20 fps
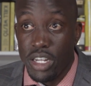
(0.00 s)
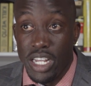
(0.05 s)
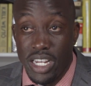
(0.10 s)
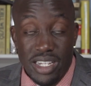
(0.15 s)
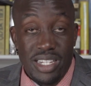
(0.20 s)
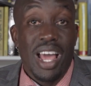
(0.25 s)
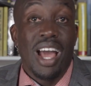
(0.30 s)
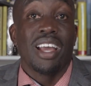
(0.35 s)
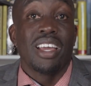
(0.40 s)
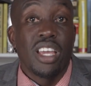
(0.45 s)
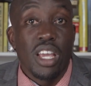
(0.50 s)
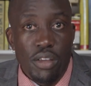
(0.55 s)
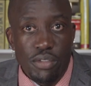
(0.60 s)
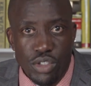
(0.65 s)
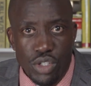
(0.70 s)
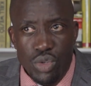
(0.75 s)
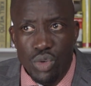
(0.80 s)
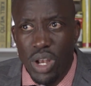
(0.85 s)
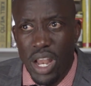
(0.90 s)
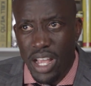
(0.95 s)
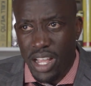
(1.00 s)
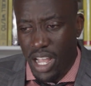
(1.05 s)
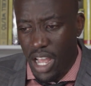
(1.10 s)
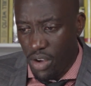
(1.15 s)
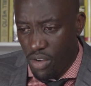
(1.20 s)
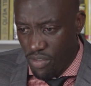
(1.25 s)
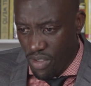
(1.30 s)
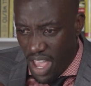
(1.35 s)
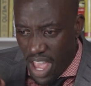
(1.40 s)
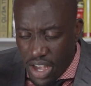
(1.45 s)
that gives you like kind
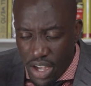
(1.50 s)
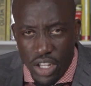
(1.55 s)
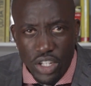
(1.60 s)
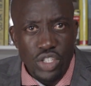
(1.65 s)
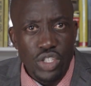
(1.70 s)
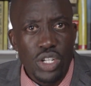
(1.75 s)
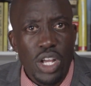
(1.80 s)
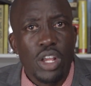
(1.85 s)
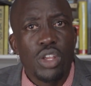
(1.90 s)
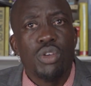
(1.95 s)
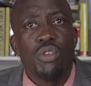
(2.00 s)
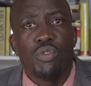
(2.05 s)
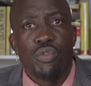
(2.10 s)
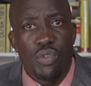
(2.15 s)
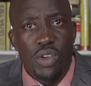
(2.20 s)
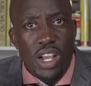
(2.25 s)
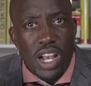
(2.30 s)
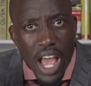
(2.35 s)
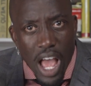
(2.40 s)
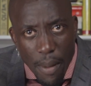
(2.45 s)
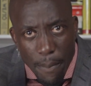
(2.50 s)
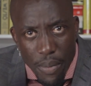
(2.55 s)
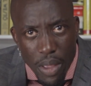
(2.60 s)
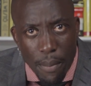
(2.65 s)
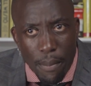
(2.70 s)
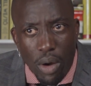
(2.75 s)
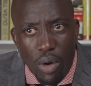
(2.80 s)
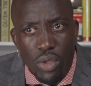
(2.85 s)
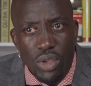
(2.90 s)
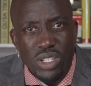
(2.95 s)
of energy, and you feel happy
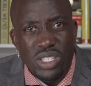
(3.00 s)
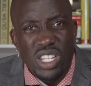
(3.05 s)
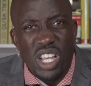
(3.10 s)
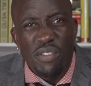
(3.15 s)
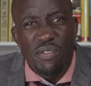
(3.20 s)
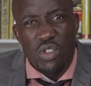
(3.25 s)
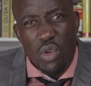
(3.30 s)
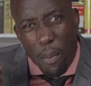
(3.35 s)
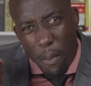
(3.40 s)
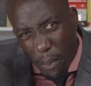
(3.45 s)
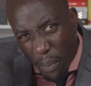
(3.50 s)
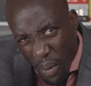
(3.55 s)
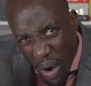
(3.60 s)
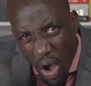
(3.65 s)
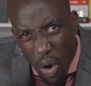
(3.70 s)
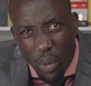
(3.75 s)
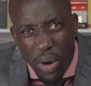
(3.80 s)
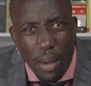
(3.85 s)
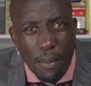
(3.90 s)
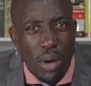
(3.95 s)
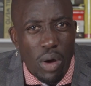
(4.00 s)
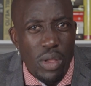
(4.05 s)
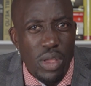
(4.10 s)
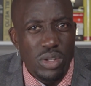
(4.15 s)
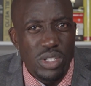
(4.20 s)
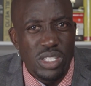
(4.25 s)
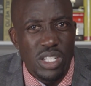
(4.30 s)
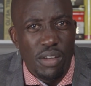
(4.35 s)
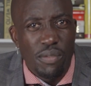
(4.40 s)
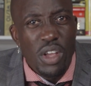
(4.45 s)
about yourself, you proud about
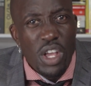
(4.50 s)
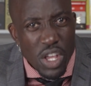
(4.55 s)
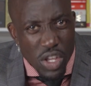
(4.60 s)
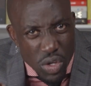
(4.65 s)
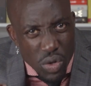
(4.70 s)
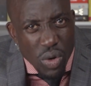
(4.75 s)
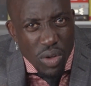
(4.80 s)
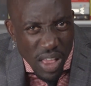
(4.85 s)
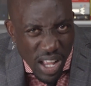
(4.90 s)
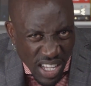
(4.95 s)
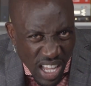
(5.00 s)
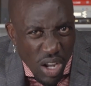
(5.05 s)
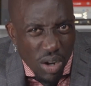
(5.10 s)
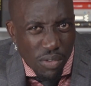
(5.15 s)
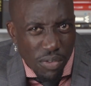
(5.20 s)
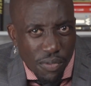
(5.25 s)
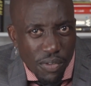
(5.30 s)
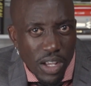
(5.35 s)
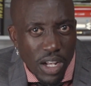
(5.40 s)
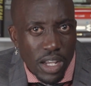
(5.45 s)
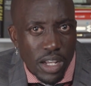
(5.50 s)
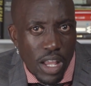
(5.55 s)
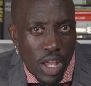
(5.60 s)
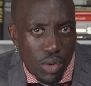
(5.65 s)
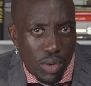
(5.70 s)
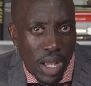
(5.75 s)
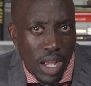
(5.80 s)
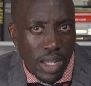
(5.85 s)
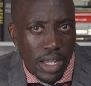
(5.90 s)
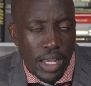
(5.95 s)
yourself. You know that kind of feeling that you
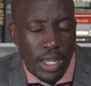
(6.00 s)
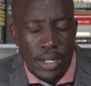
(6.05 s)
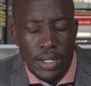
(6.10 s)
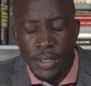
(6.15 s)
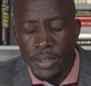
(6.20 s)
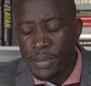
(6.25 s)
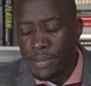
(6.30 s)
can get.